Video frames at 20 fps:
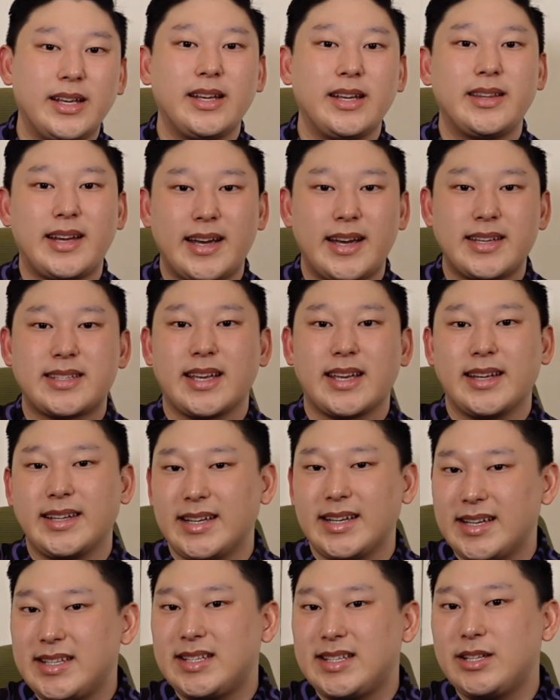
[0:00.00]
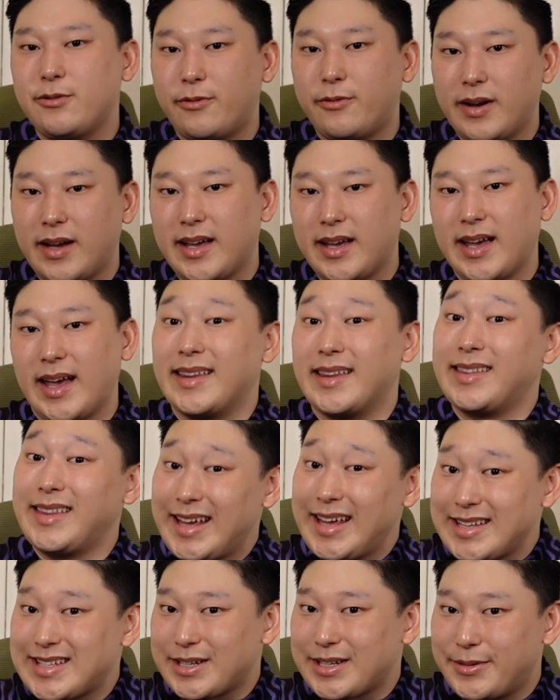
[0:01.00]
nice and easy way and
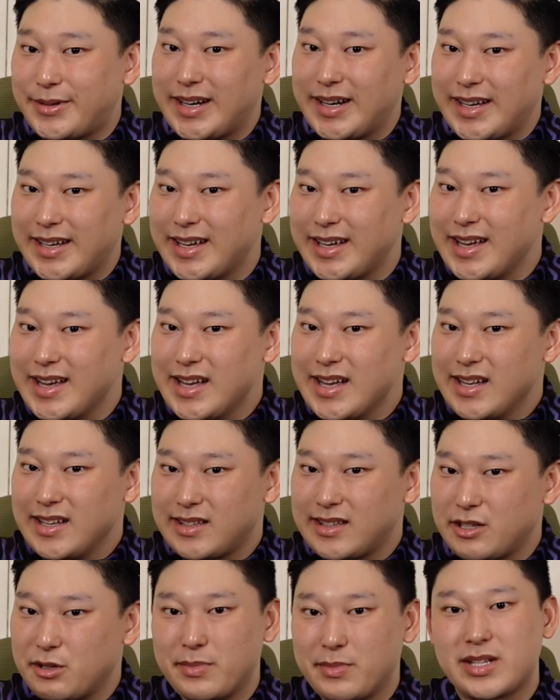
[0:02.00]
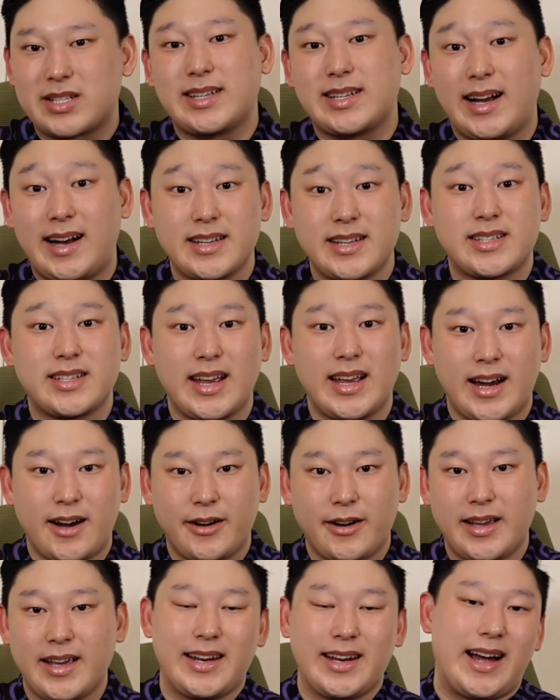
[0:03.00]
lazy way to massage the
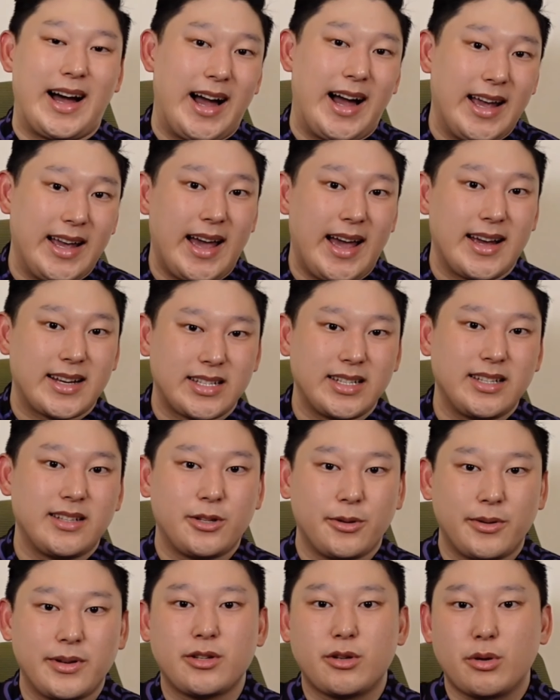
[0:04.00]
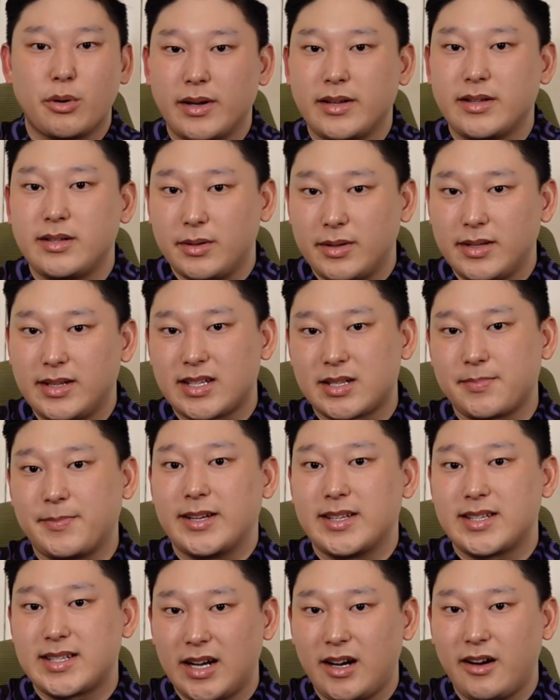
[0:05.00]
area, and I actually do enjoy doing this
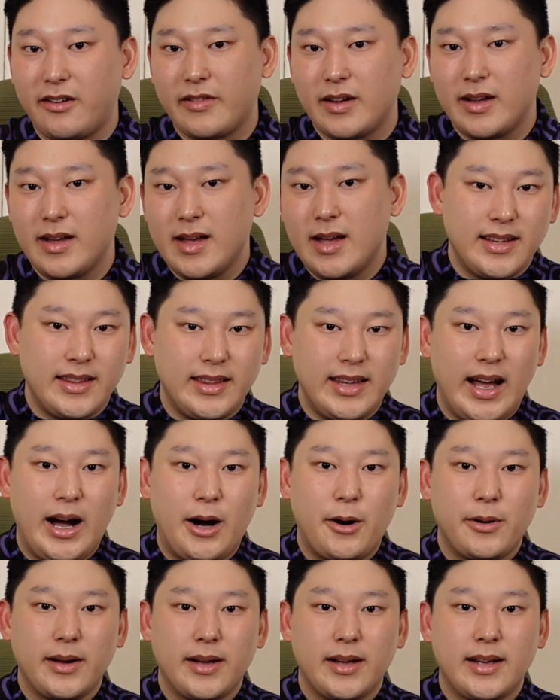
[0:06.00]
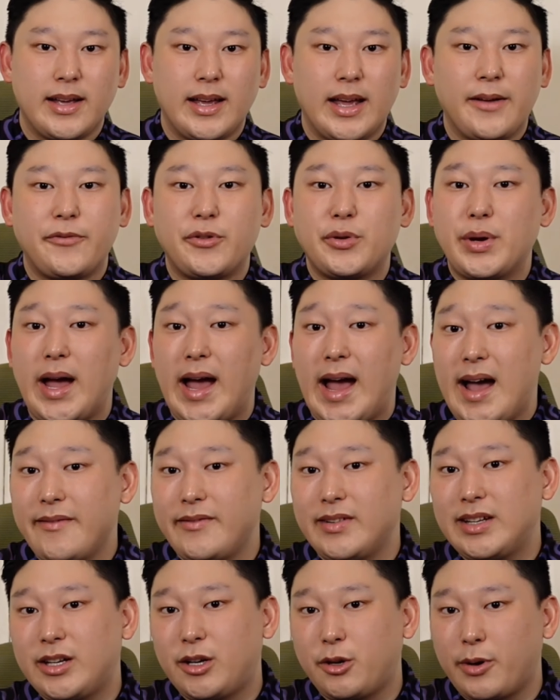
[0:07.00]
myself. Now, if you have
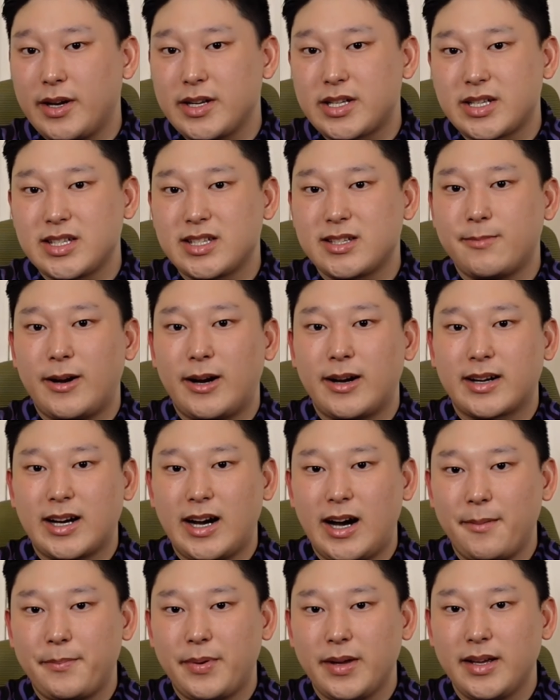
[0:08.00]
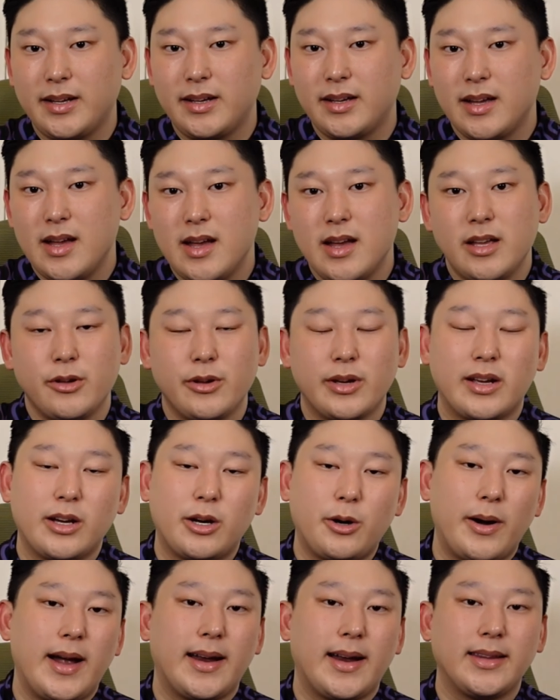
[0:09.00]
any questions about cupping, you can go
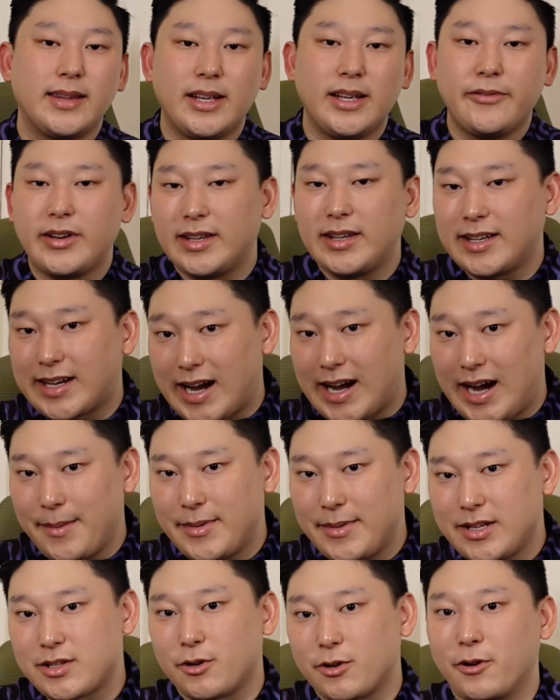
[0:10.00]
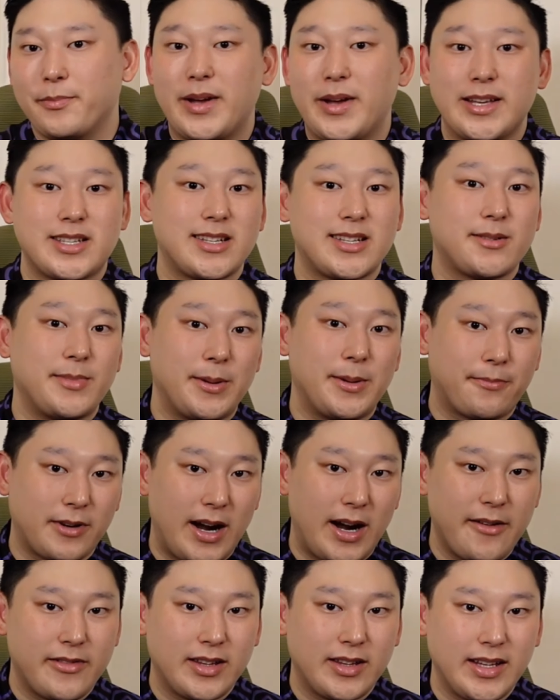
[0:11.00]
ahead and leave it in the comments or message me
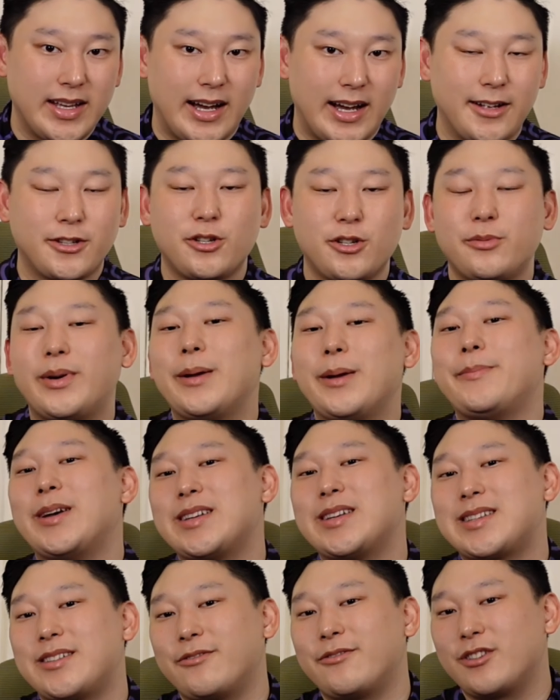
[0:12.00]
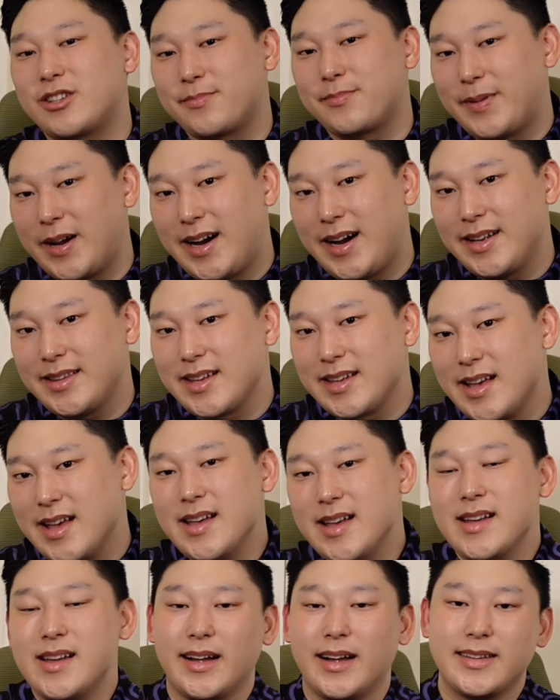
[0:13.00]
privately. I'll do my best to respond.
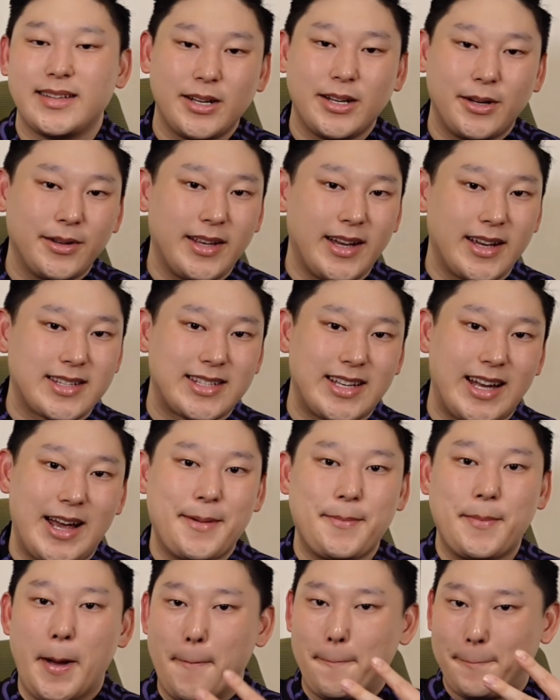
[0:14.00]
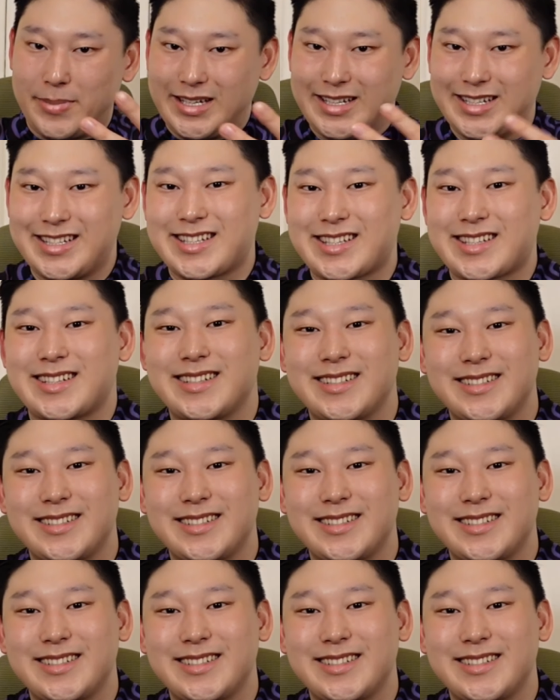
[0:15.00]
Until next time, peace.